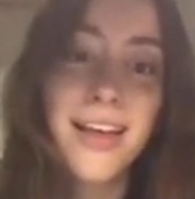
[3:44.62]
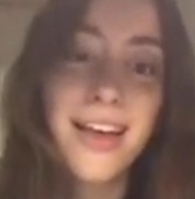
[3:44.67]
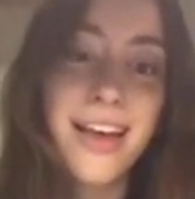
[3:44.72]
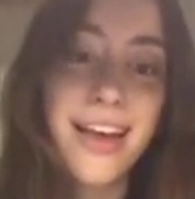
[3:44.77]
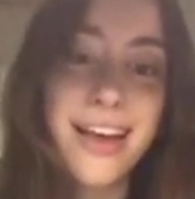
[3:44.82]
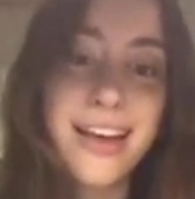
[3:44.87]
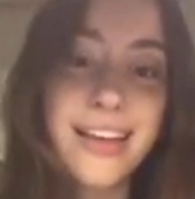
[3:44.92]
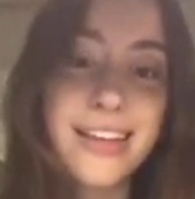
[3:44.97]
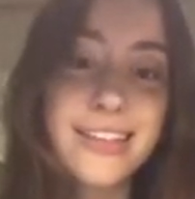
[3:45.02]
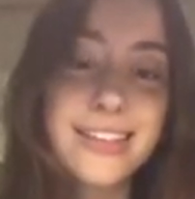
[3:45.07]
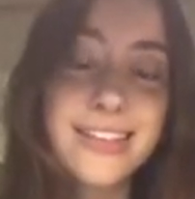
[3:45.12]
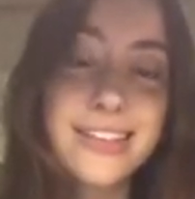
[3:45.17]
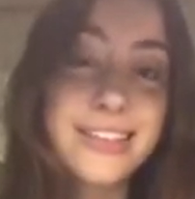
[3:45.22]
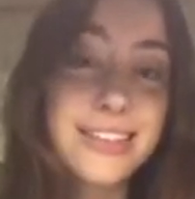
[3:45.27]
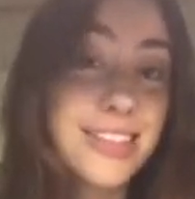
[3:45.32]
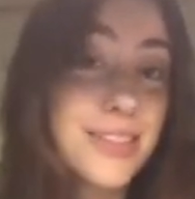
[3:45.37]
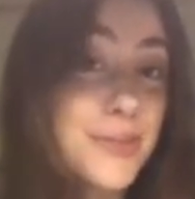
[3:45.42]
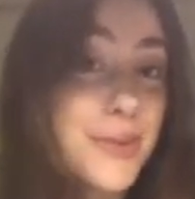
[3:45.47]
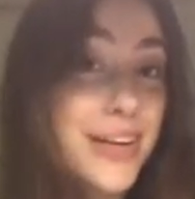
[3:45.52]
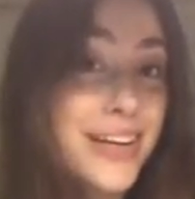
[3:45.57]

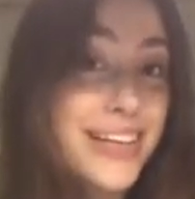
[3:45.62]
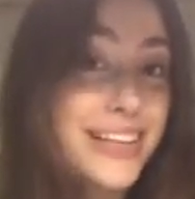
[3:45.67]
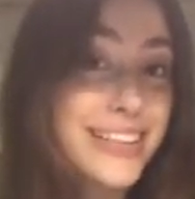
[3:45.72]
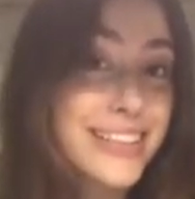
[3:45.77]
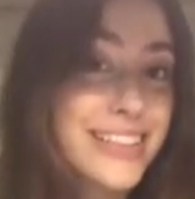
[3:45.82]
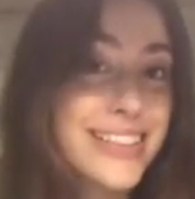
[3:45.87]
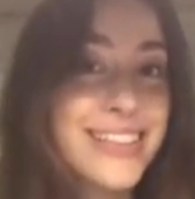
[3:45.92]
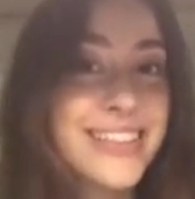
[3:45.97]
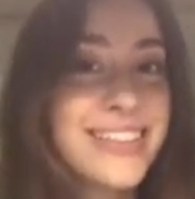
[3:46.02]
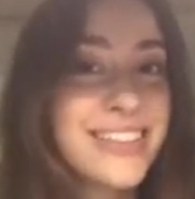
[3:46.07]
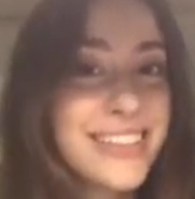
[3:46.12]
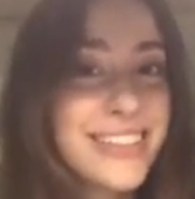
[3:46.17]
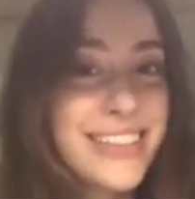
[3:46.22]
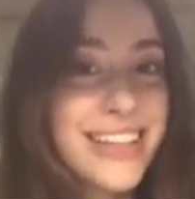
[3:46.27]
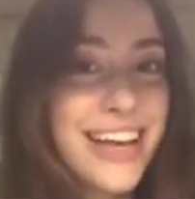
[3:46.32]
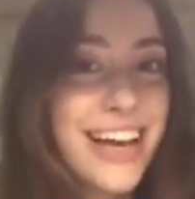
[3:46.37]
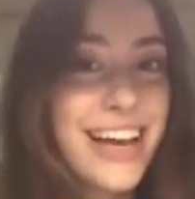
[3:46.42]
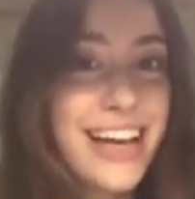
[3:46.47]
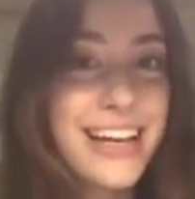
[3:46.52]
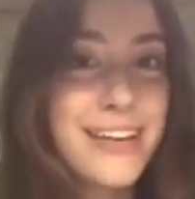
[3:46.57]
And it worked.
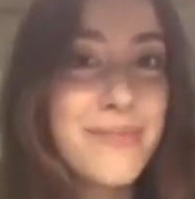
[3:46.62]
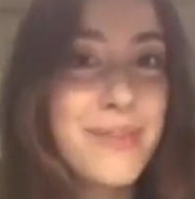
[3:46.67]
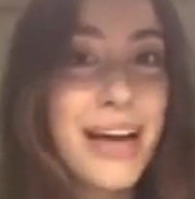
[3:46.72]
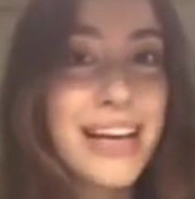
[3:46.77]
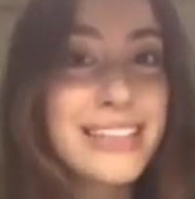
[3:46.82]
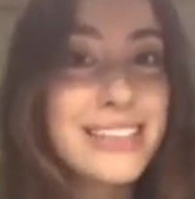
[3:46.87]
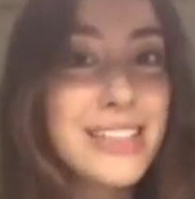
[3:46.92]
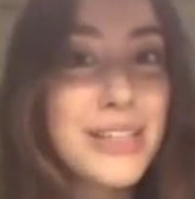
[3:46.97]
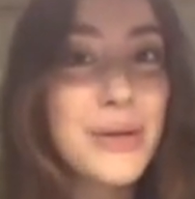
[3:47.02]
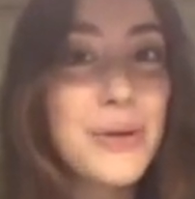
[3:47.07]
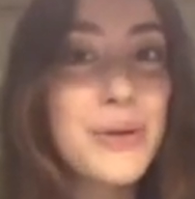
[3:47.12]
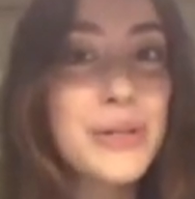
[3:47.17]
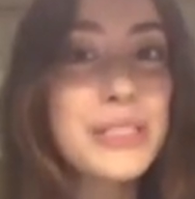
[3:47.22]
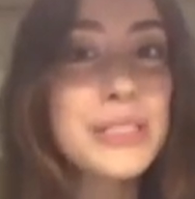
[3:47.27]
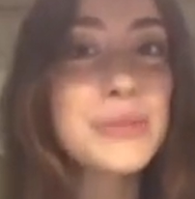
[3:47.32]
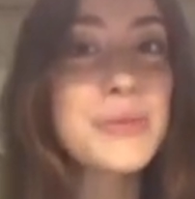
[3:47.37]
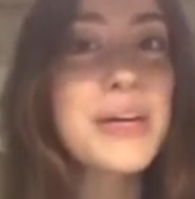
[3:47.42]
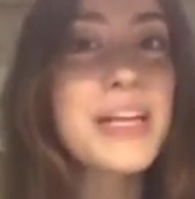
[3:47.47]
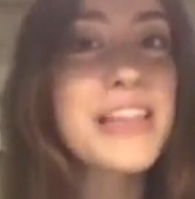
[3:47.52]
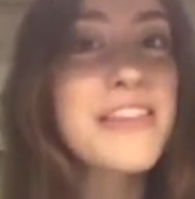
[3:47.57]
I passed the
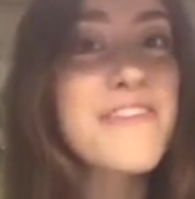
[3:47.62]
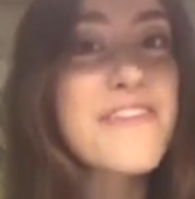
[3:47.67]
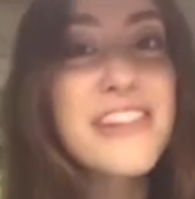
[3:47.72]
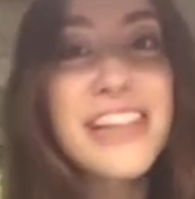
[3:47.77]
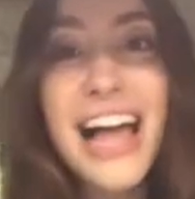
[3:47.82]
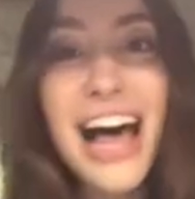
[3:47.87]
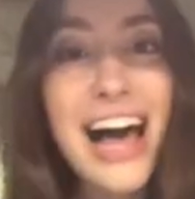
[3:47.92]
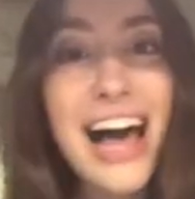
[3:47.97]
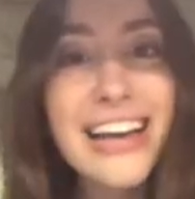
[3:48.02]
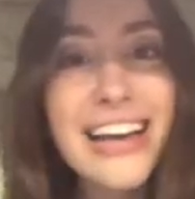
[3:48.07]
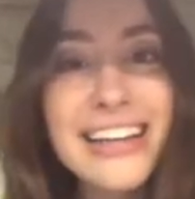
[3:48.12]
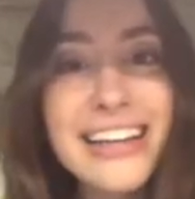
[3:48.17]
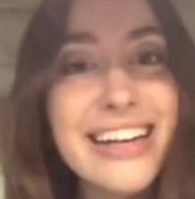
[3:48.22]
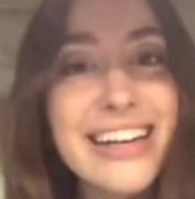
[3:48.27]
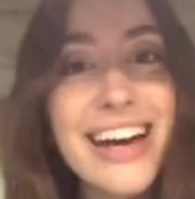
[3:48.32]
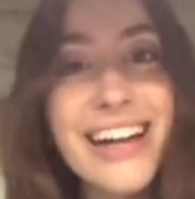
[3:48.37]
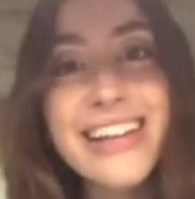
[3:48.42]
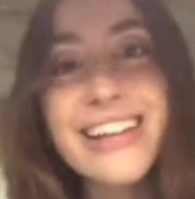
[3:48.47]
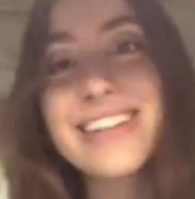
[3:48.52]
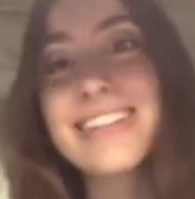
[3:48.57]
course with flying
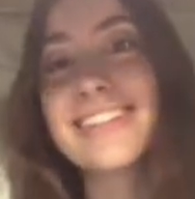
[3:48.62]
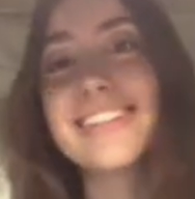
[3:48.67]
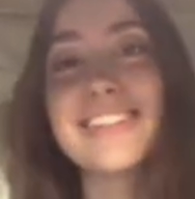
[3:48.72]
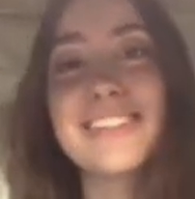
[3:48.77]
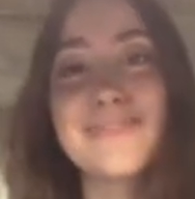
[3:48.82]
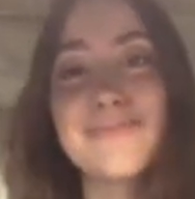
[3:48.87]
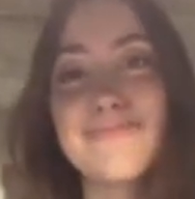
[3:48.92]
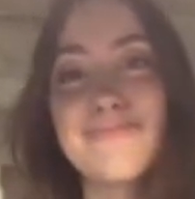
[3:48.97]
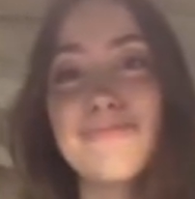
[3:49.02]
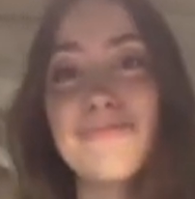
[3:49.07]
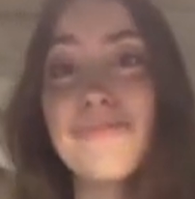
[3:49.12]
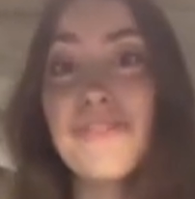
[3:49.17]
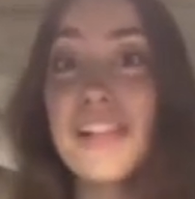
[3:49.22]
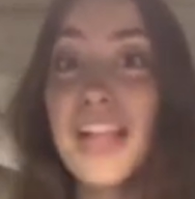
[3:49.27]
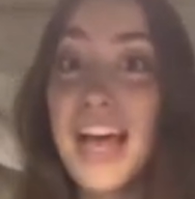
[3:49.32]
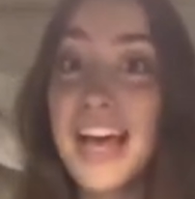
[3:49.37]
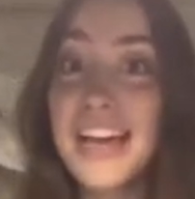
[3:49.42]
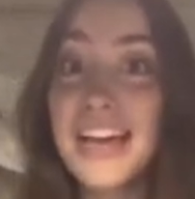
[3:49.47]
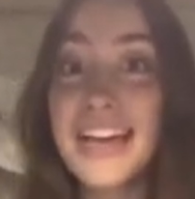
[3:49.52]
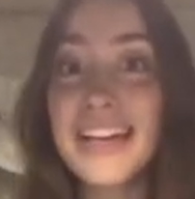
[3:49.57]
colors.
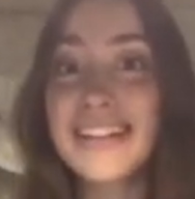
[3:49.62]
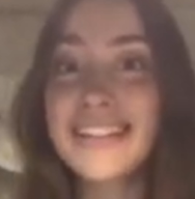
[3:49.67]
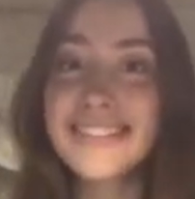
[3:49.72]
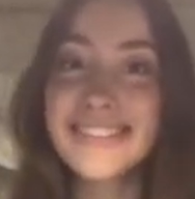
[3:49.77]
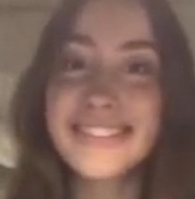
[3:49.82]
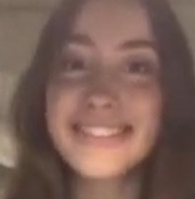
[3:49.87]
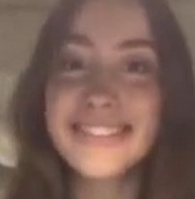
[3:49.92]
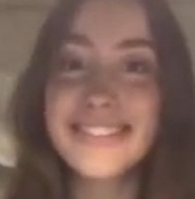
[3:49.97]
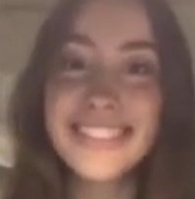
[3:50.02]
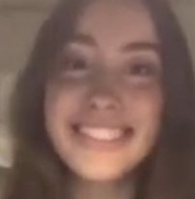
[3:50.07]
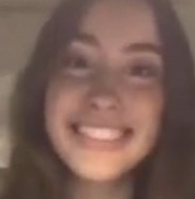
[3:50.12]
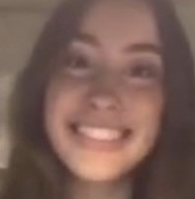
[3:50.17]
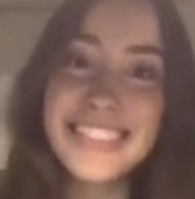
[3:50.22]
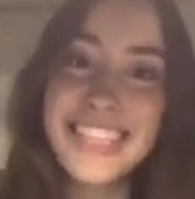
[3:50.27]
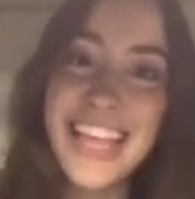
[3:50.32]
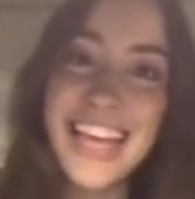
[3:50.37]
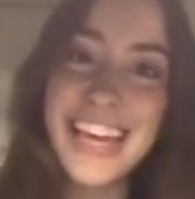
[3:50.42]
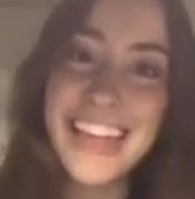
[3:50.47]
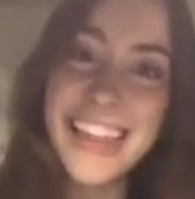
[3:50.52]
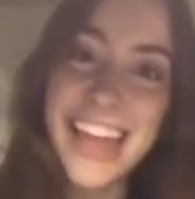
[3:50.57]
Flying, just
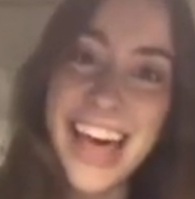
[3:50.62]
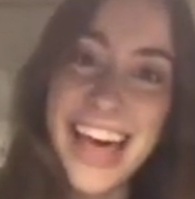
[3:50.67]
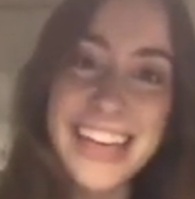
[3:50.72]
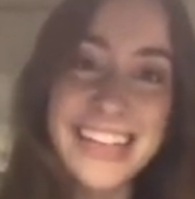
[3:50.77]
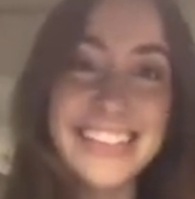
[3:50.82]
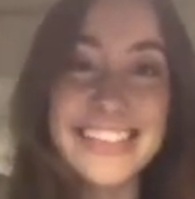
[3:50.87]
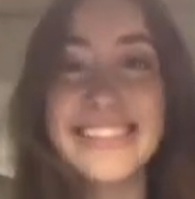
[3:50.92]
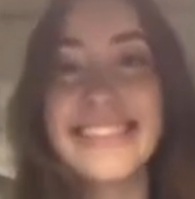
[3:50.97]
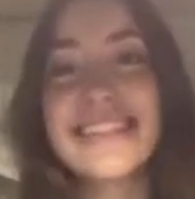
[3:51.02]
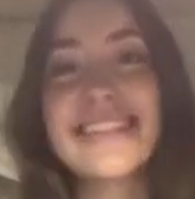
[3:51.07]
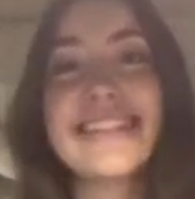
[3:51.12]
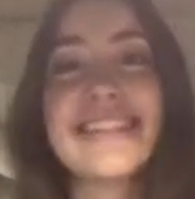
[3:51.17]
like that.